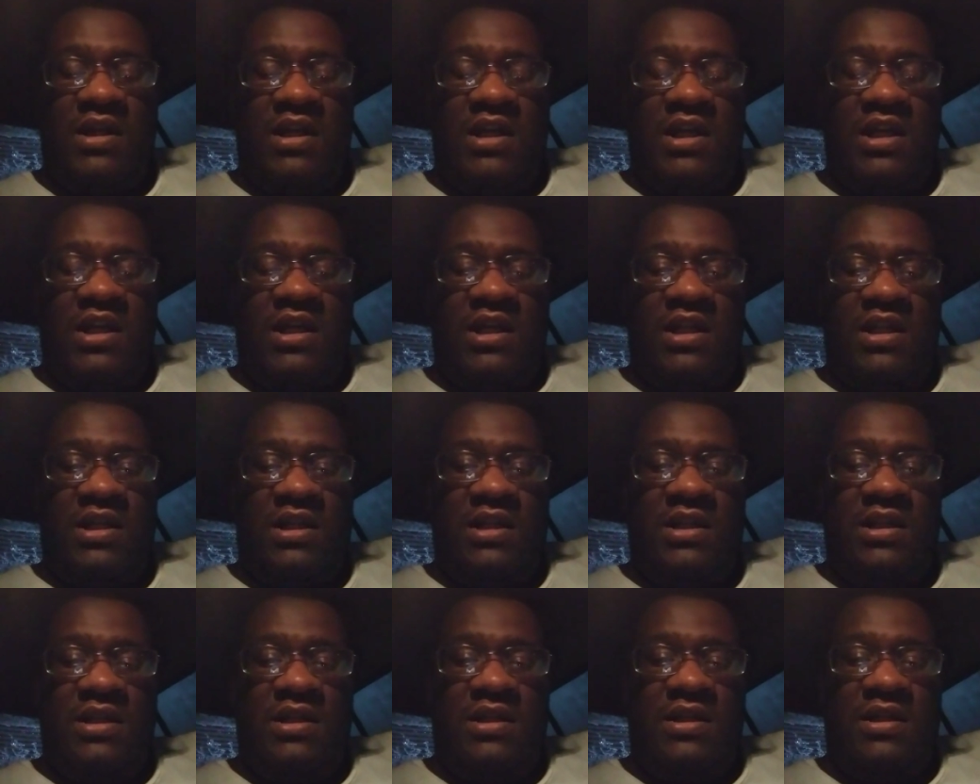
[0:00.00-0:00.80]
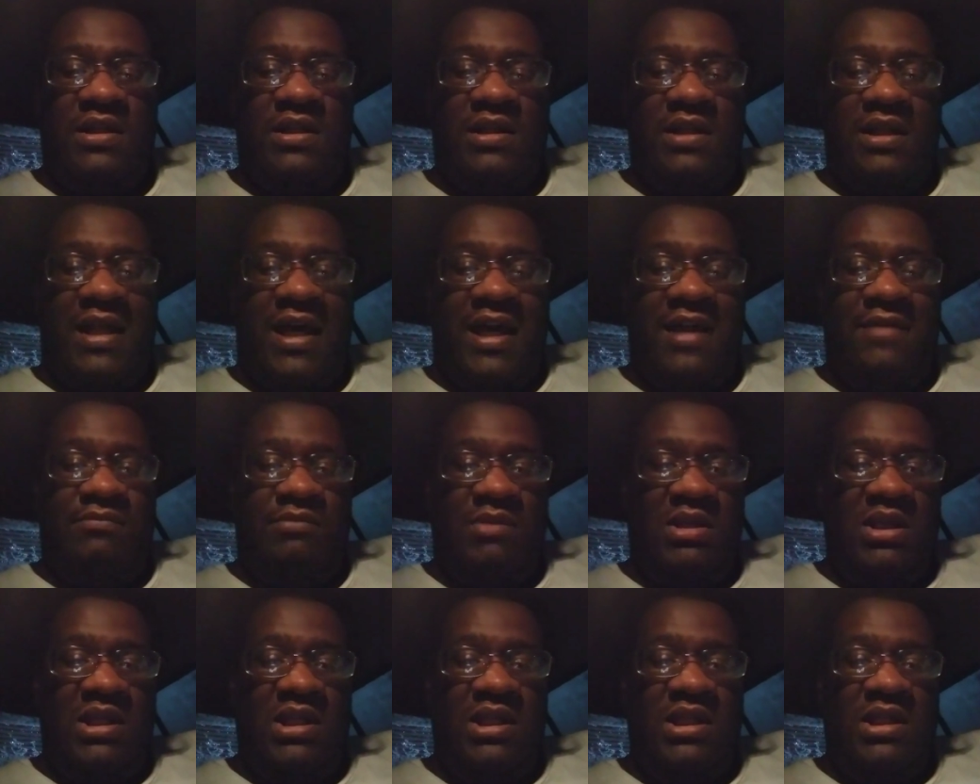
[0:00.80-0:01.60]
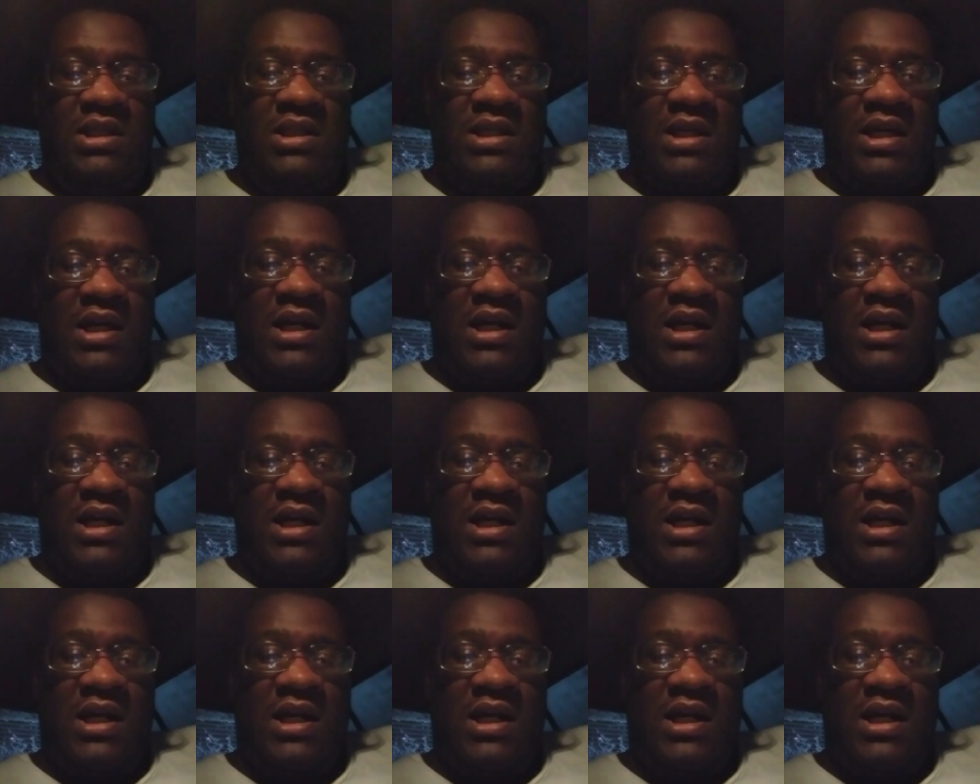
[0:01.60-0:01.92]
And like me,